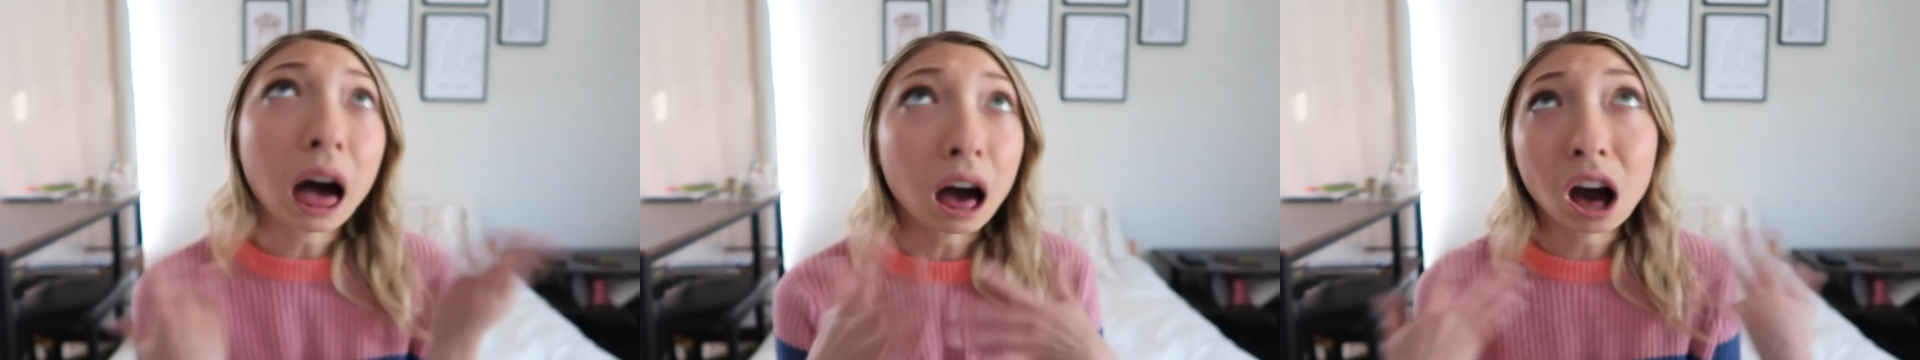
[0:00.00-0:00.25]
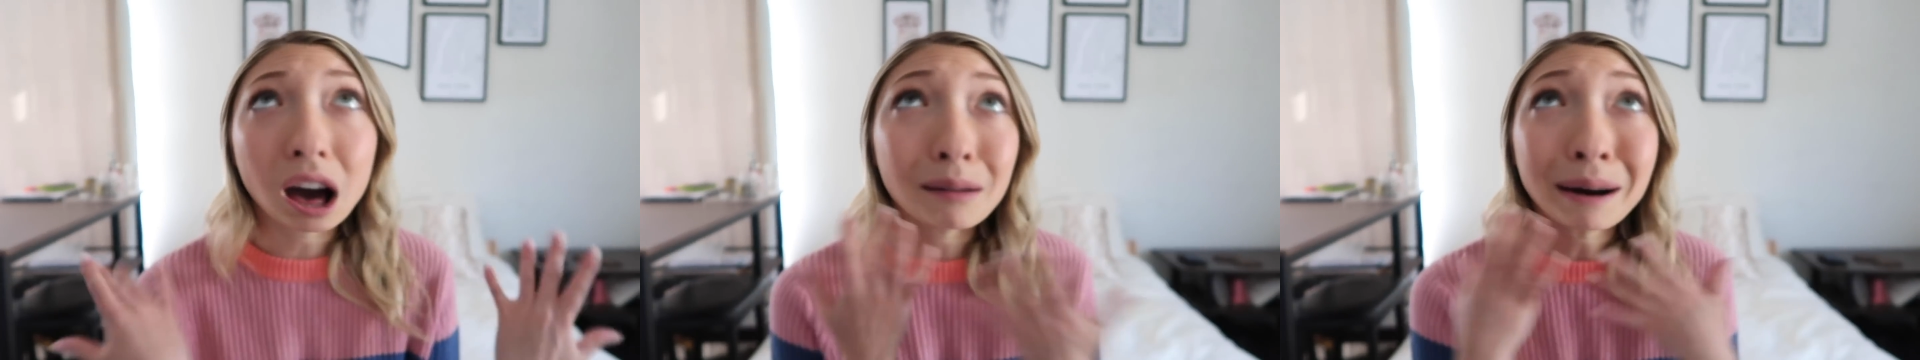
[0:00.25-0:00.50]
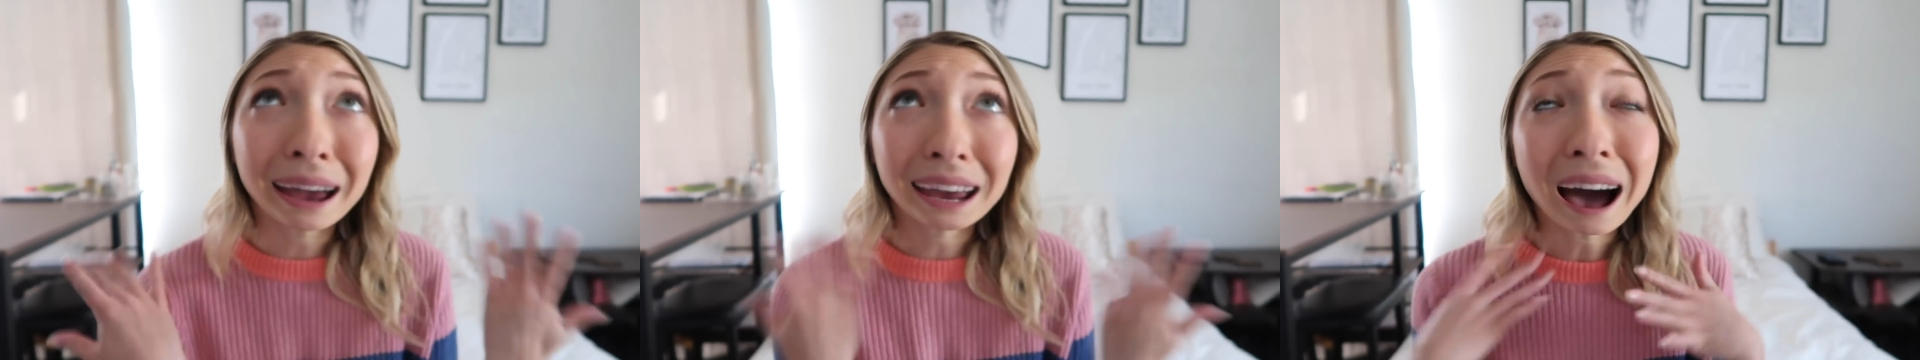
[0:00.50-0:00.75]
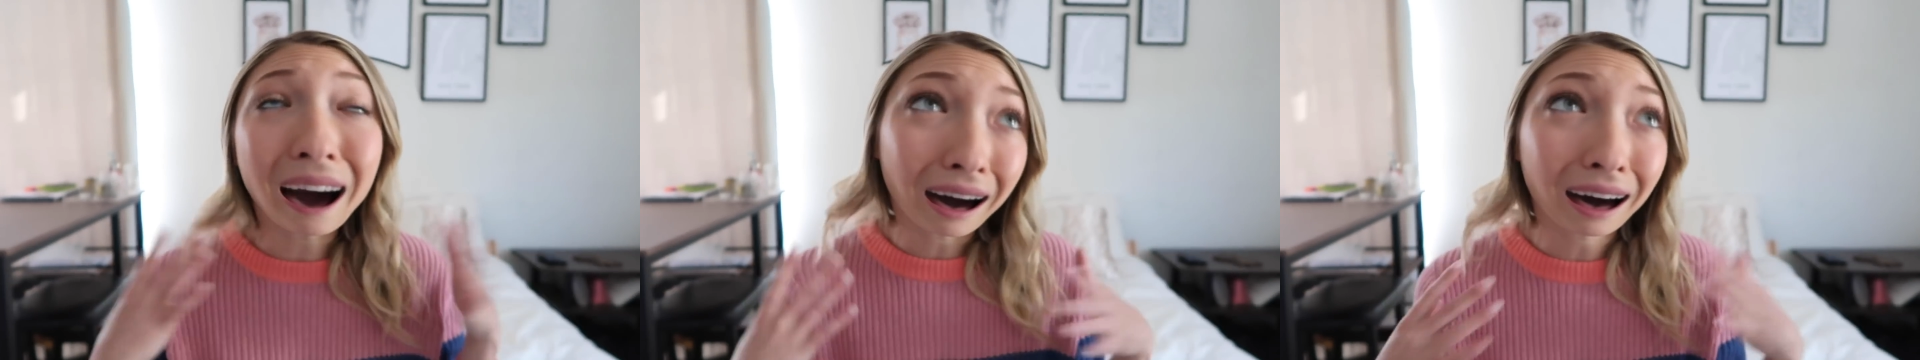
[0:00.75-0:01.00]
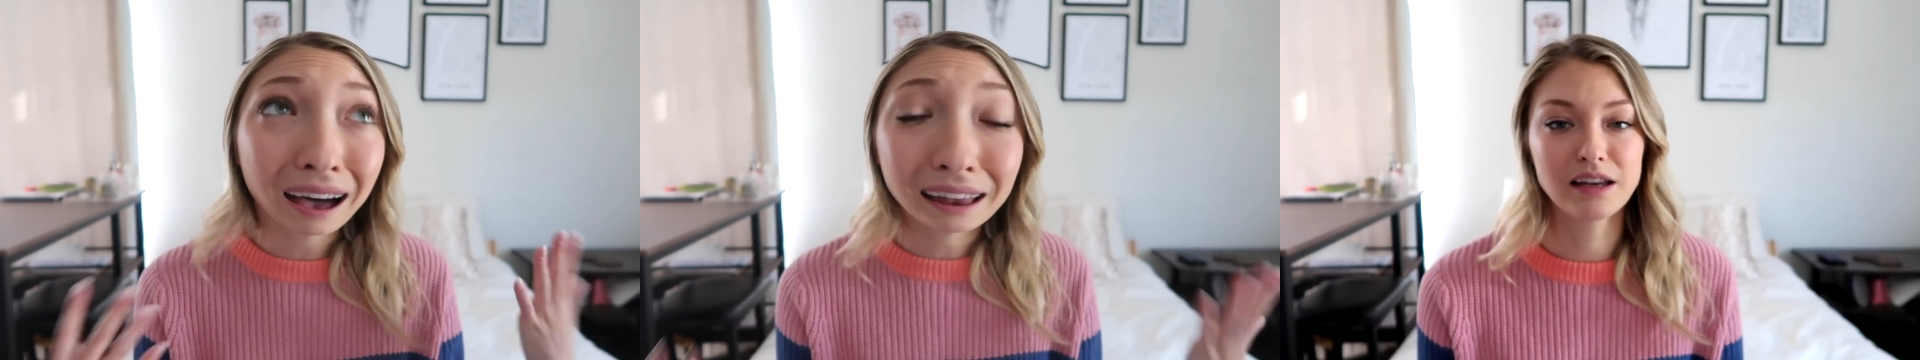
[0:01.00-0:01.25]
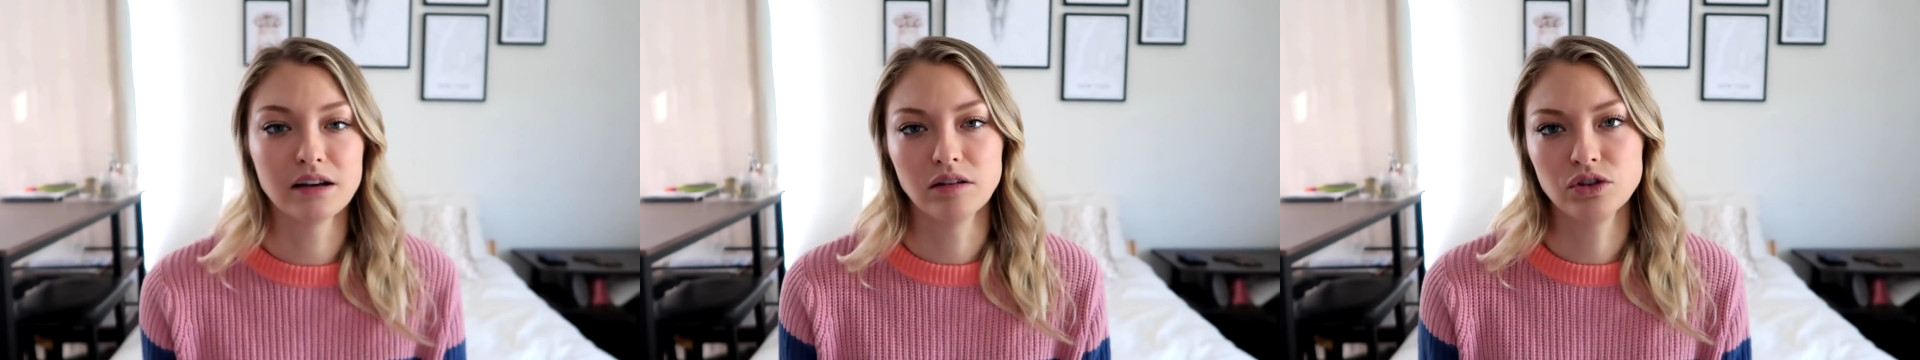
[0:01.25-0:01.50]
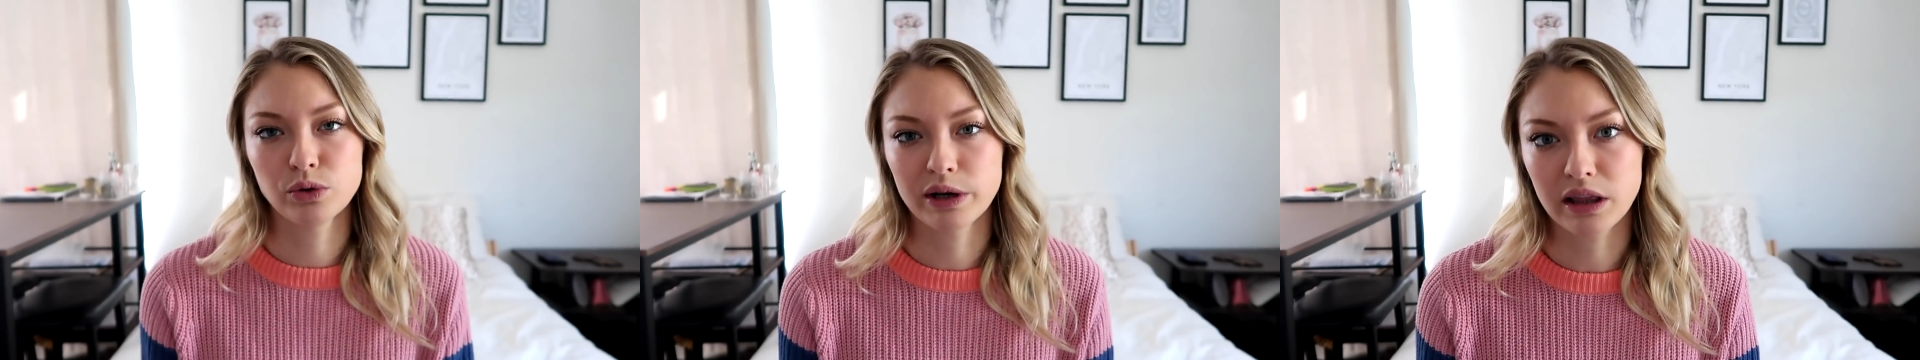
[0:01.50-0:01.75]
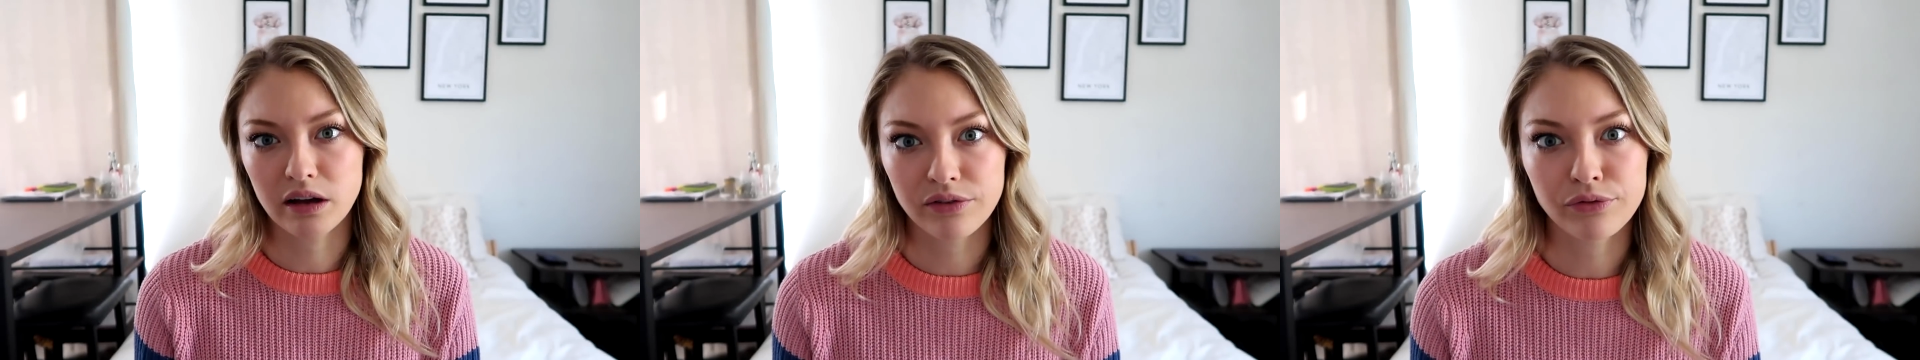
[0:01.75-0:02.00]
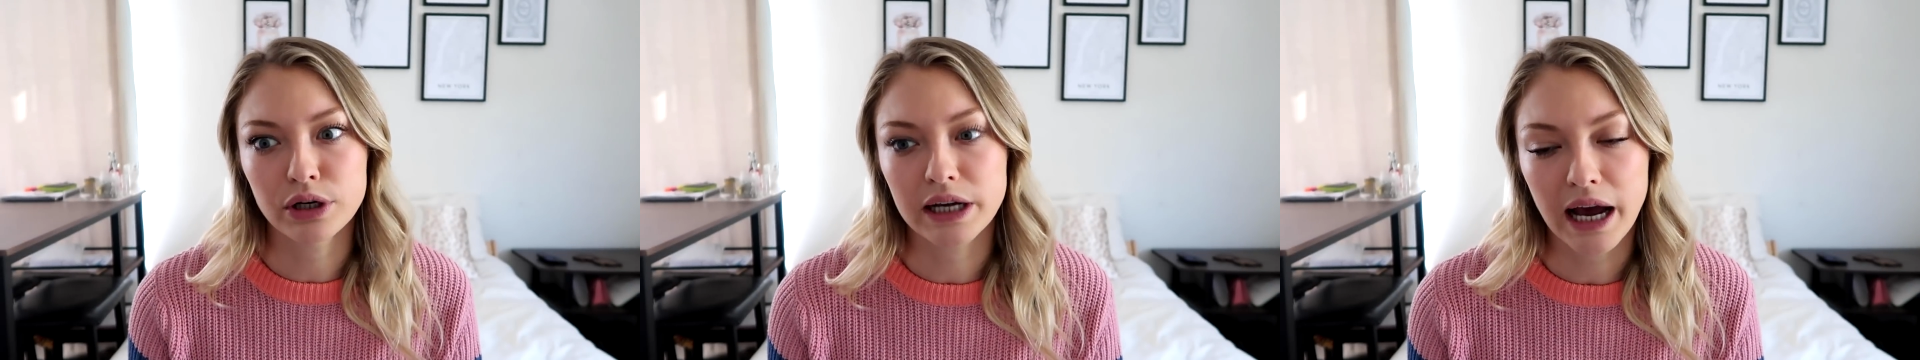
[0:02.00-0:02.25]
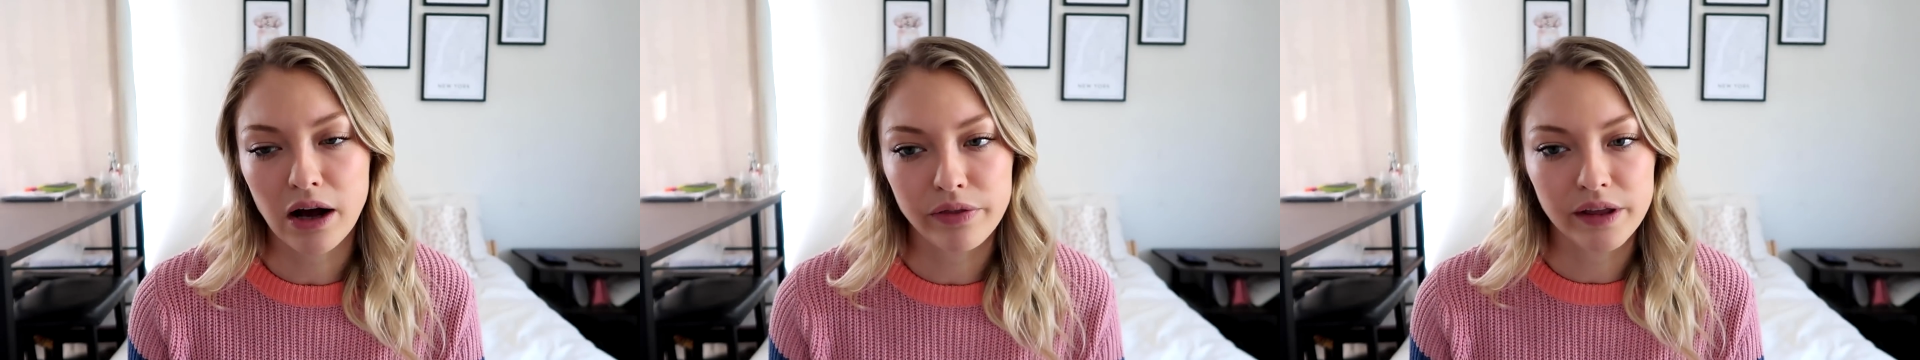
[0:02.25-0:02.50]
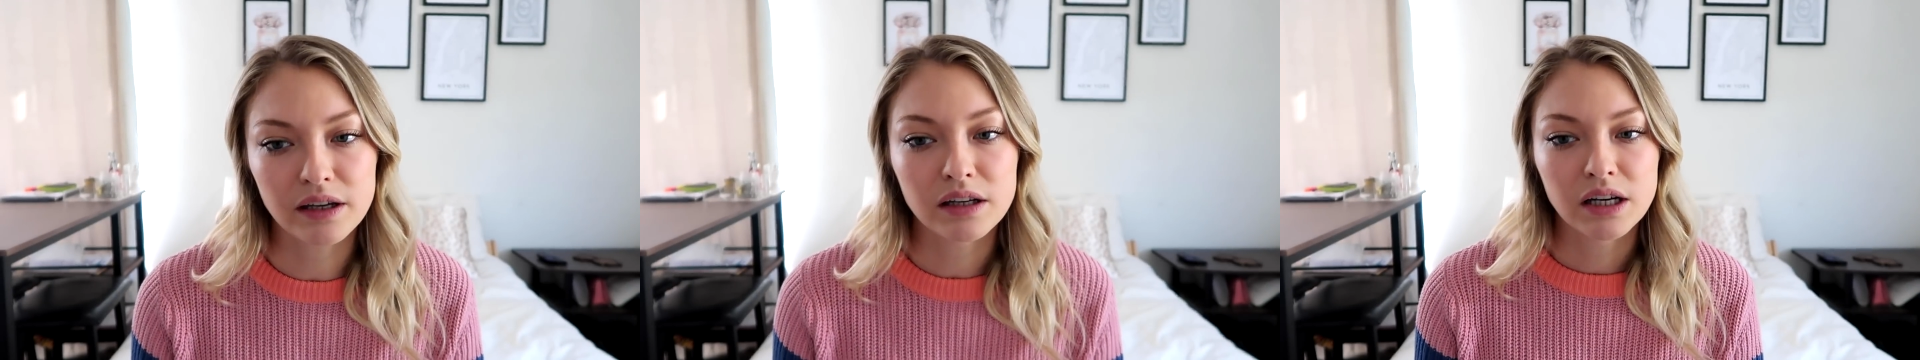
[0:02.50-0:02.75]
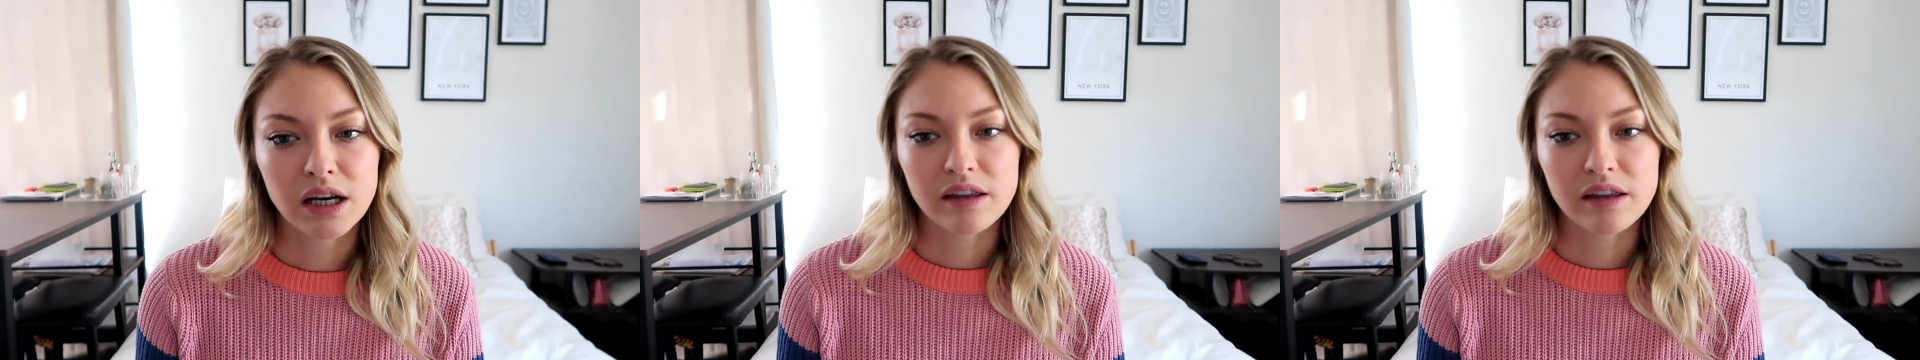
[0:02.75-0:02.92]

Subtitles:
"Oh my god," you know, doing the freak out that